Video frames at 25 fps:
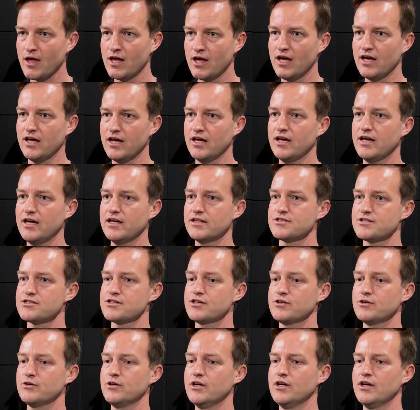And
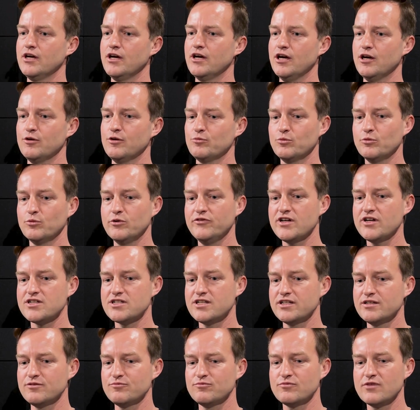so we've
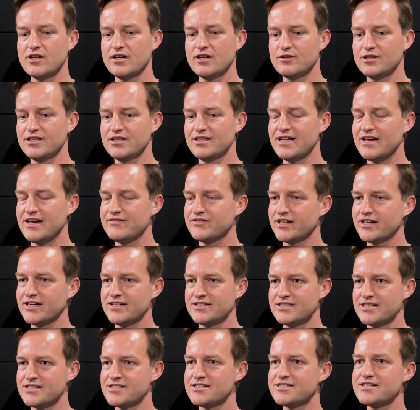actually
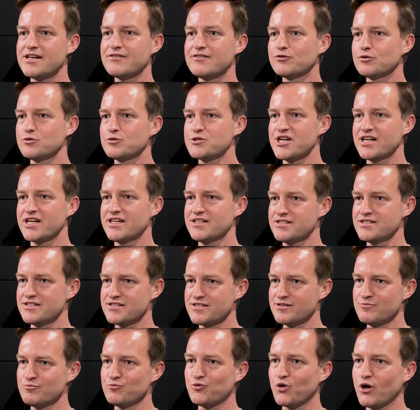navigated several changes
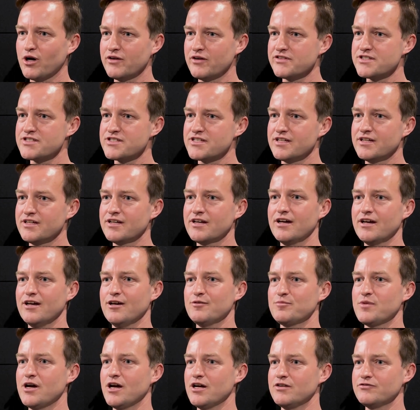in privacy
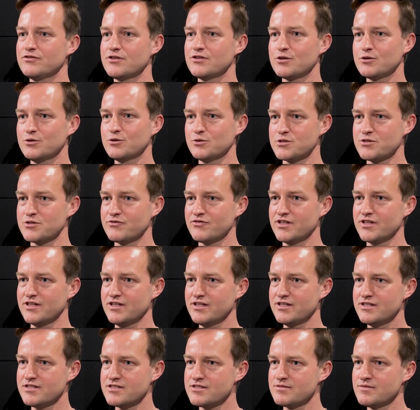over the course of the
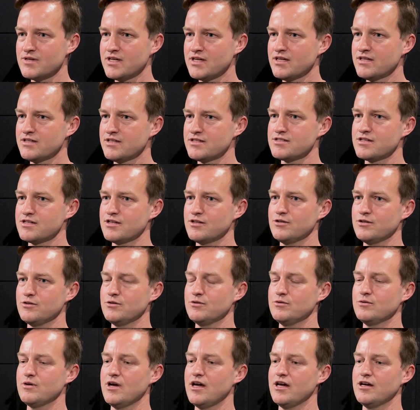years. So
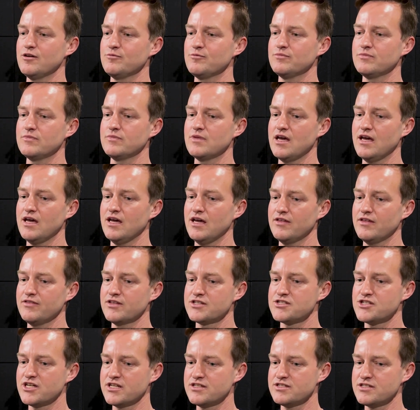the
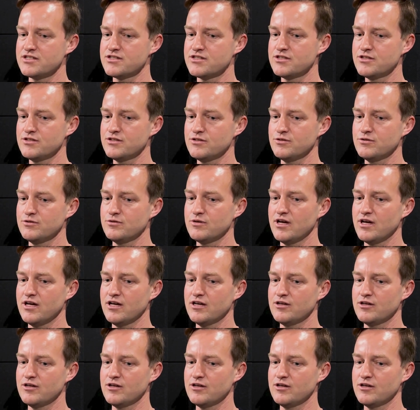changes to